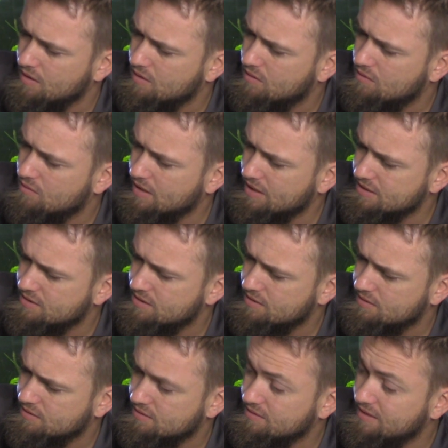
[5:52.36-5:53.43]
Right,
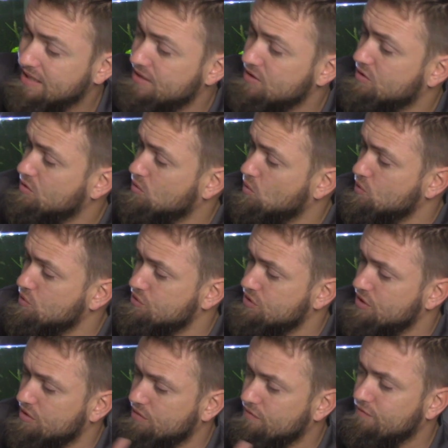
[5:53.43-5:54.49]
then you can
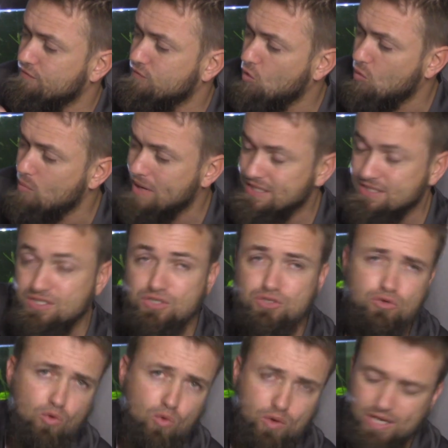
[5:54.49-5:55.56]
also format
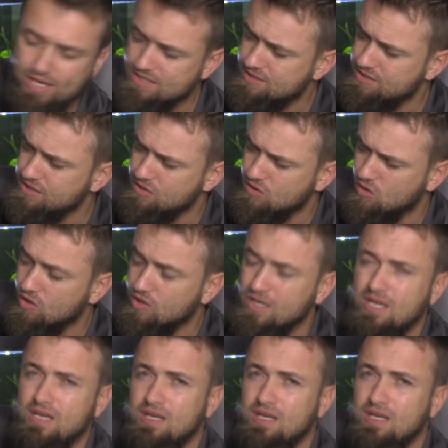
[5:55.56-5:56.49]
your SD card.